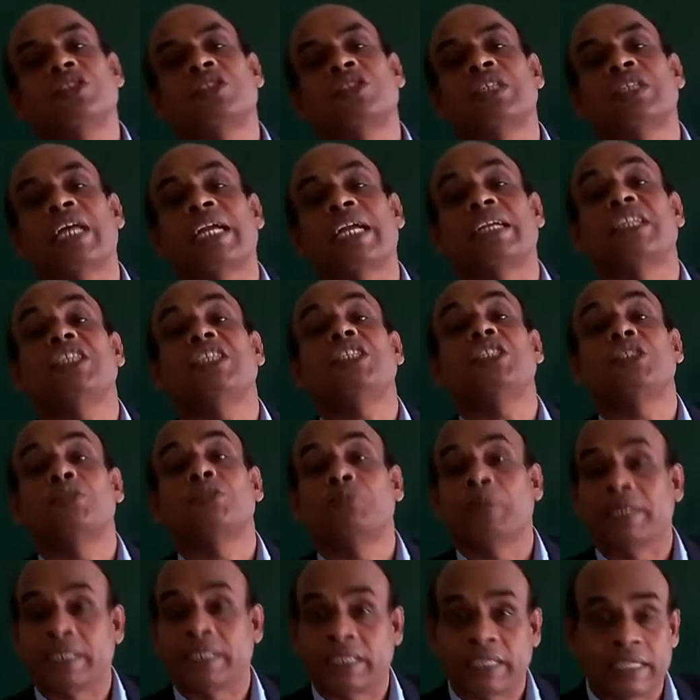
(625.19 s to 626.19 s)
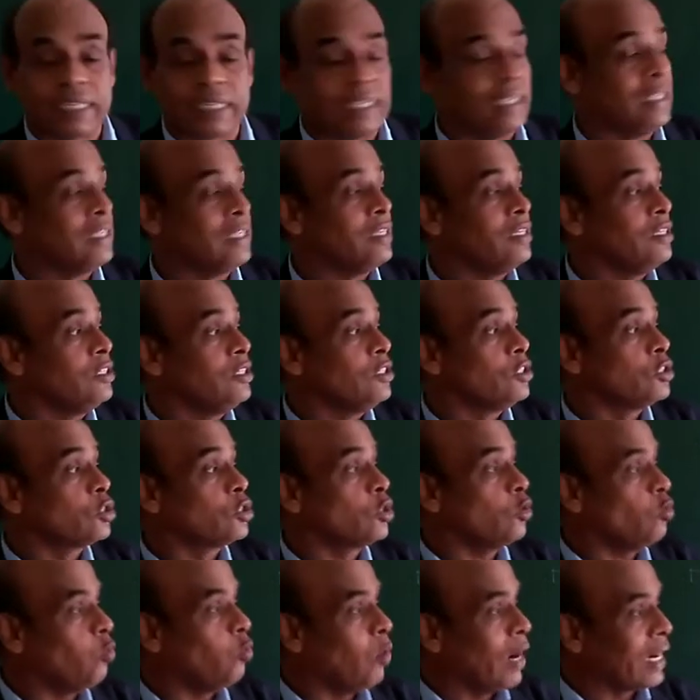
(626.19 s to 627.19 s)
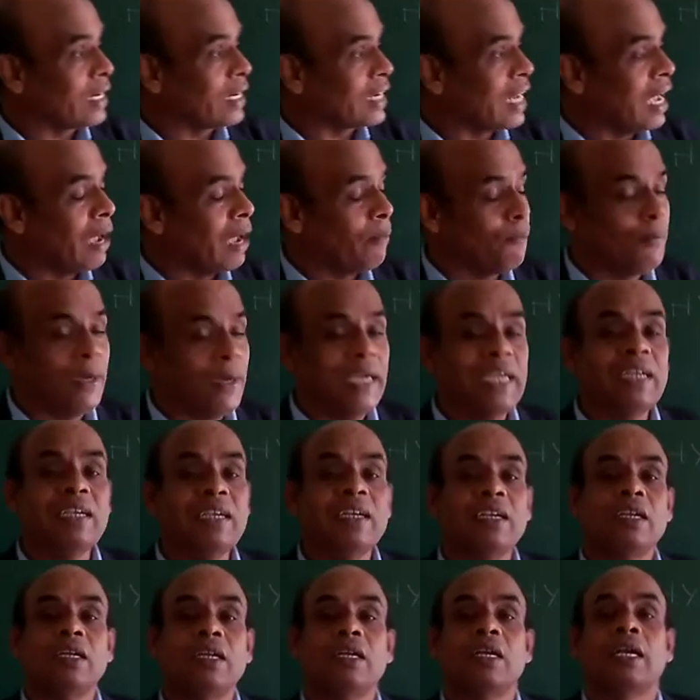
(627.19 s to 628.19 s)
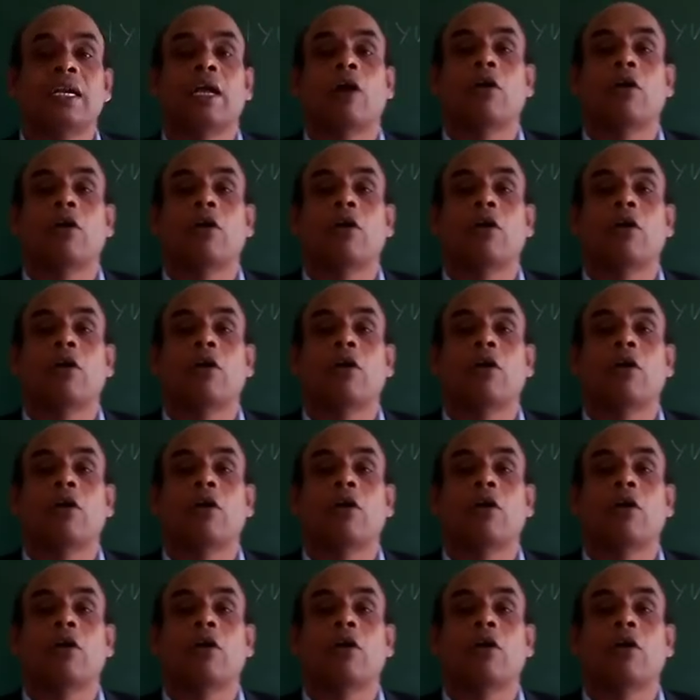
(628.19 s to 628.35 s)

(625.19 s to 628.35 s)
satisfactory. So what happened?